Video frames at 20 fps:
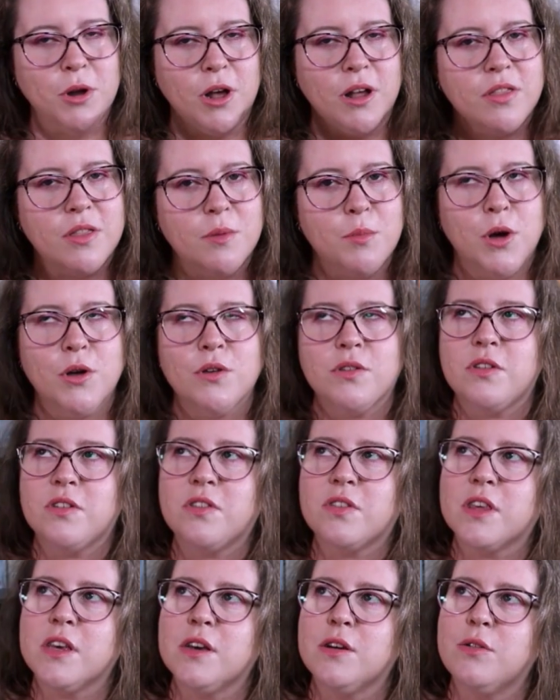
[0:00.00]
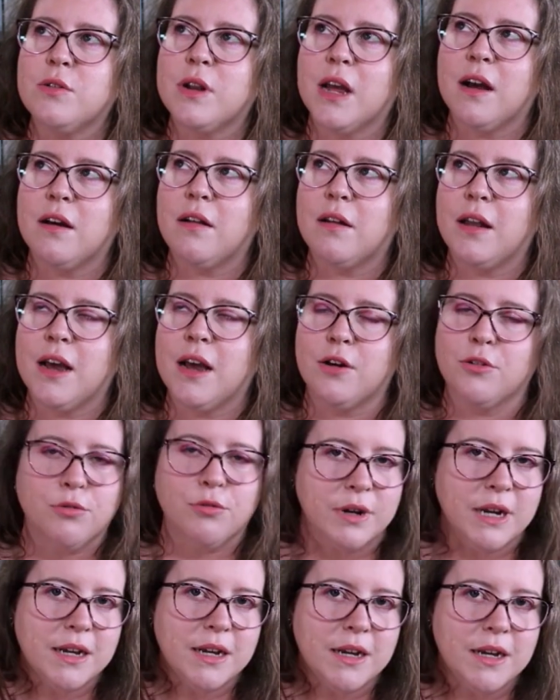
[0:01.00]
but I'm not the most skilled out
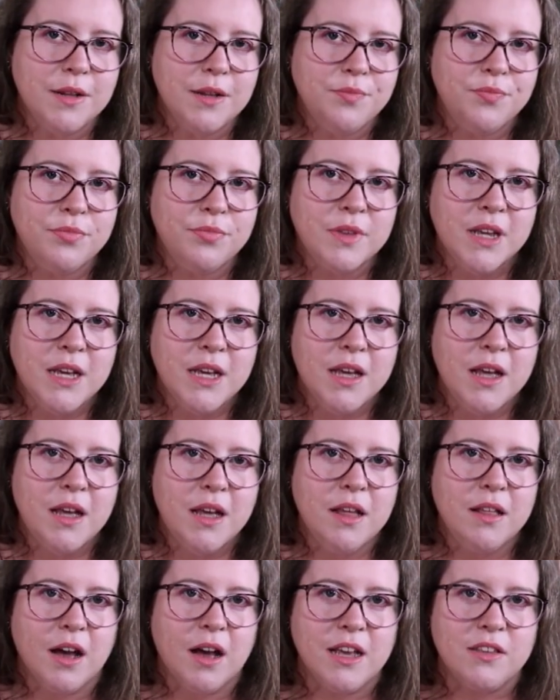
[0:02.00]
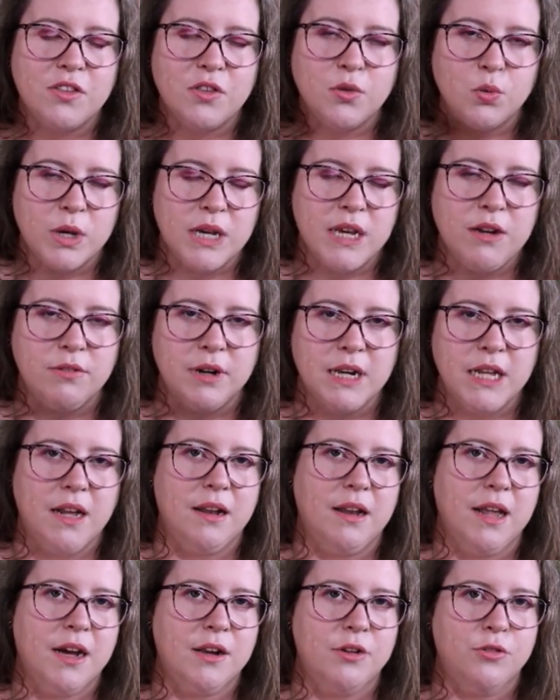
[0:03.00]
loud reader. I swear
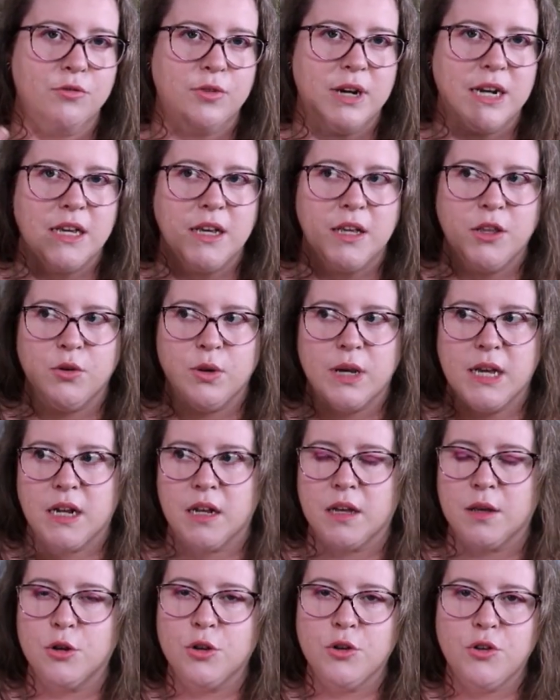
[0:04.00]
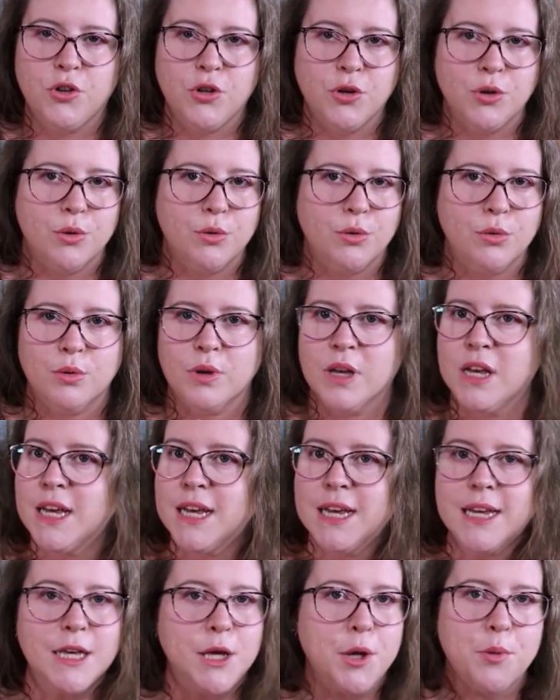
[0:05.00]
reading out loud and reading in your head are two
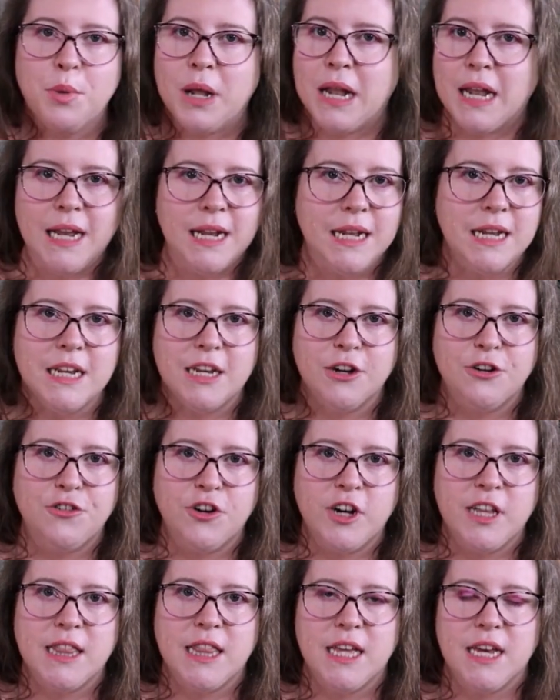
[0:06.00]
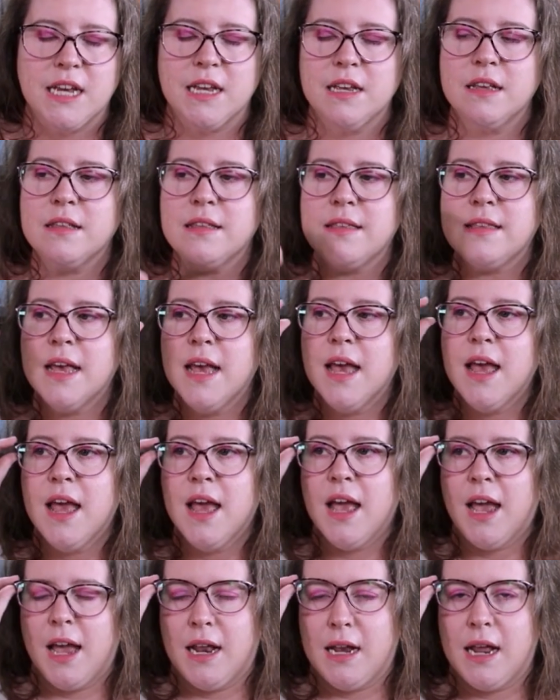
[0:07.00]
completely different things.
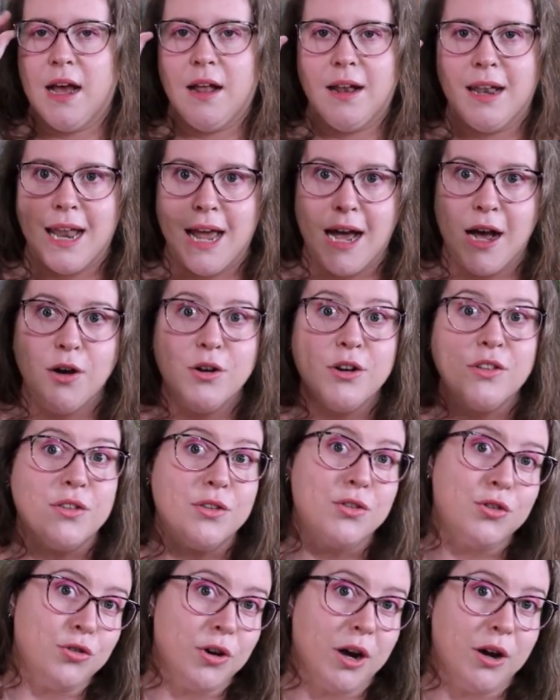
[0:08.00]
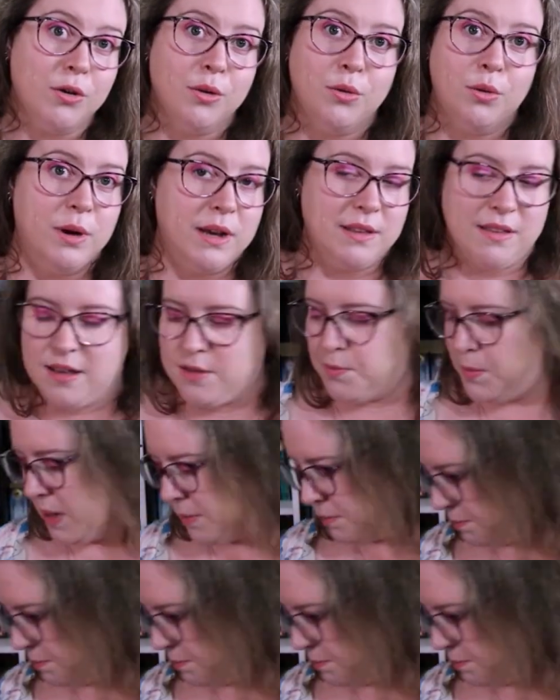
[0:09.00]
And out loud is a struggle, always has